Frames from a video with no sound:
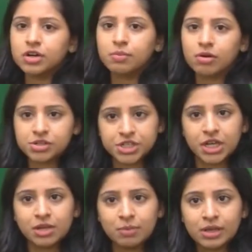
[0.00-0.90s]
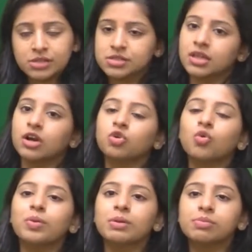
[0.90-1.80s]
about JEE Mains. There are two
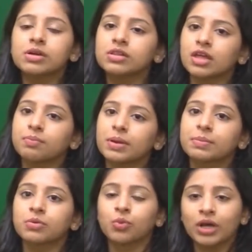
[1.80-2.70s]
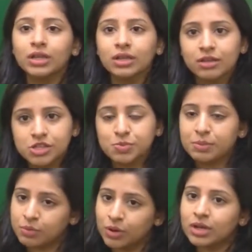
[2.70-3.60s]
papers, there is paper
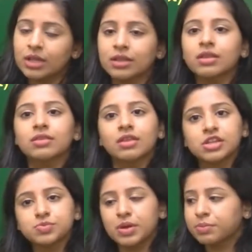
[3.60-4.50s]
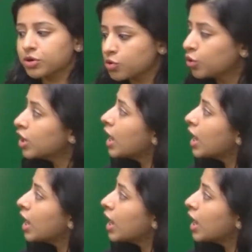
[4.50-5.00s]
1, and then there is paper 2.